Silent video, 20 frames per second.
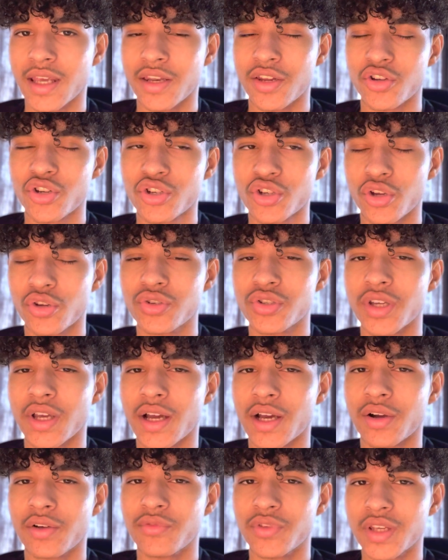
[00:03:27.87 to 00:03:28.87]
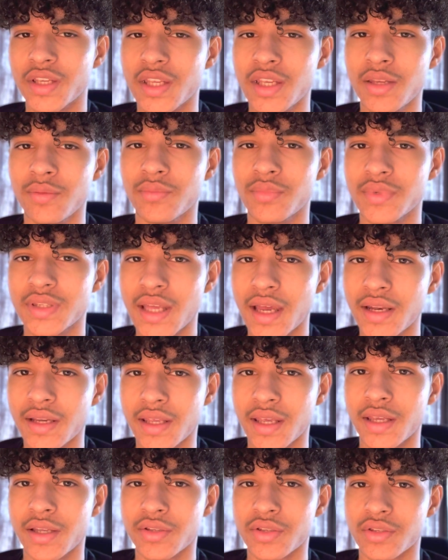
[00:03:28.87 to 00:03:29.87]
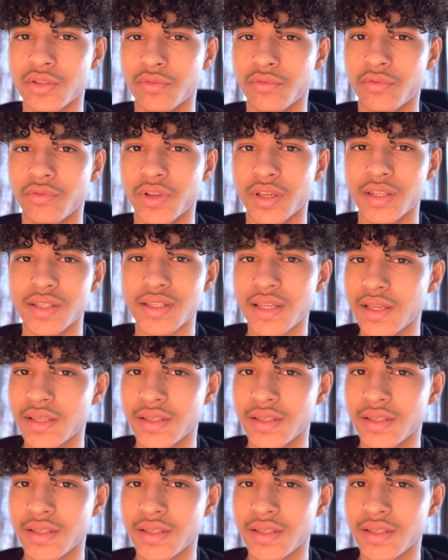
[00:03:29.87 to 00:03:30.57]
It just shows you how if you keep dedicated to something and stay